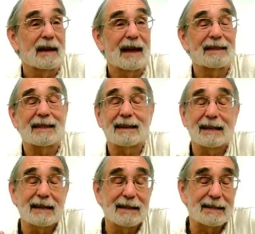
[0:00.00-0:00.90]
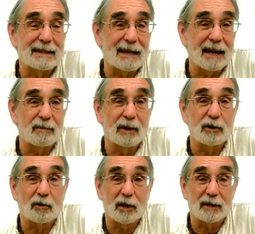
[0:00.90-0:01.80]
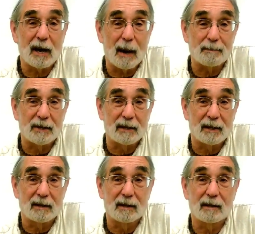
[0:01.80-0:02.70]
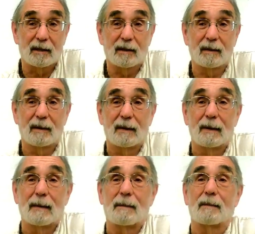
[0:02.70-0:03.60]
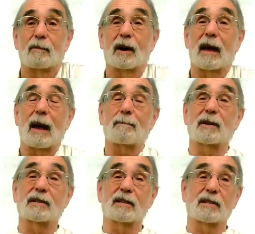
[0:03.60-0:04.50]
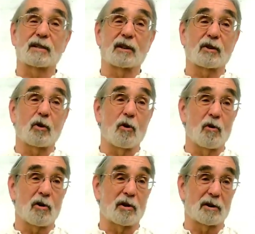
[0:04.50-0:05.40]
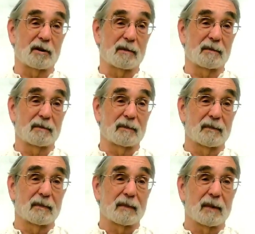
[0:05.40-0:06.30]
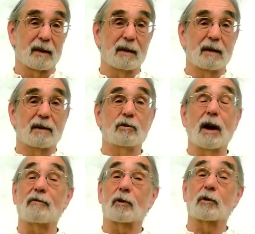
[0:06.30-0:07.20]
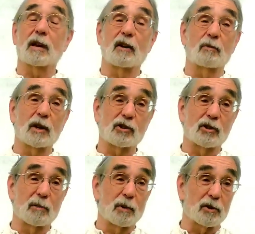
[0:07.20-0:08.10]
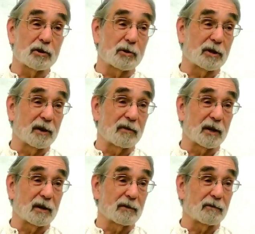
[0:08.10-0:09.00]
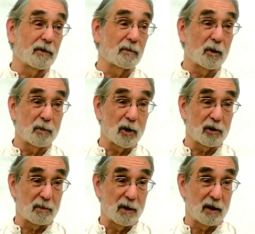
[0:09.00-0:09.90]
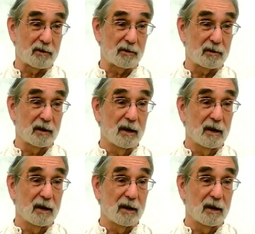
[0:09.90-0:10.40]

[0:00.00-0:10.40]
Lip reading: And the thing is that when you're adopted, what happens is the court, you have an original birth certificate from your birth mother.